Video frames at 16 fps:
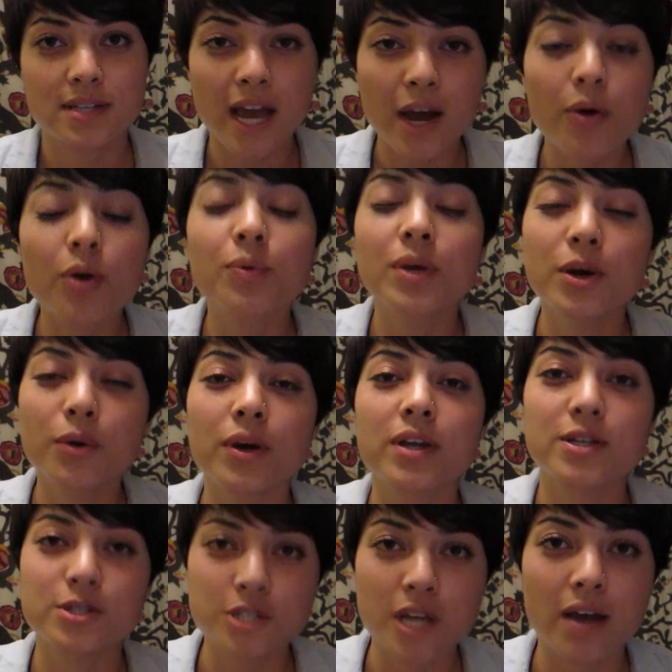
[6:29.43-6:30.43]
How are we going
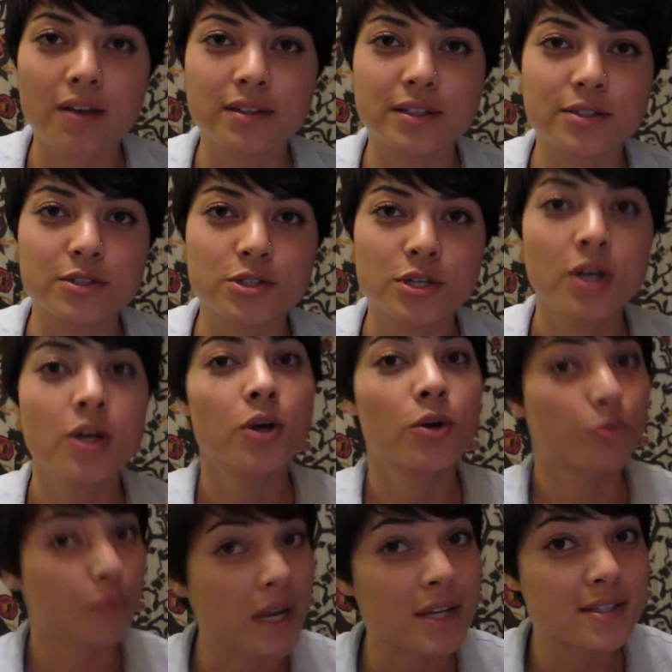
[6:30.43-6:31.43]
to challenge
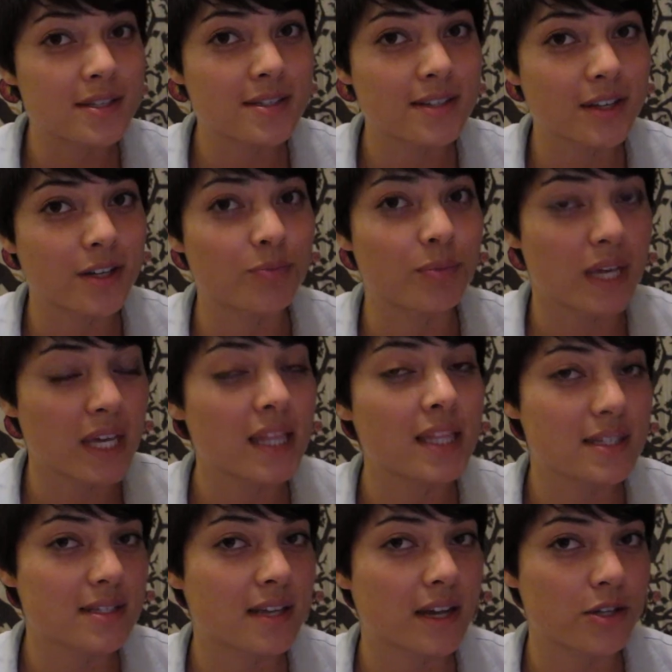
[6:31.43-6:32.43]
racism in
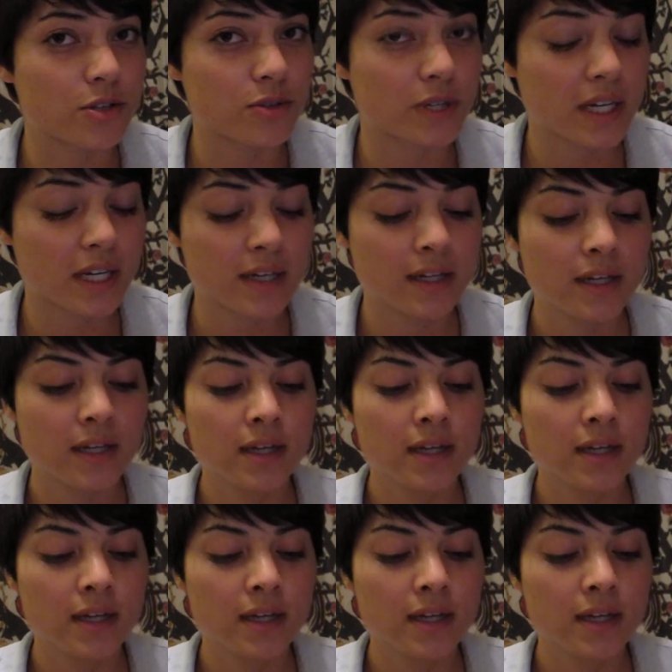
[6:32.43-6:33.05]
this country?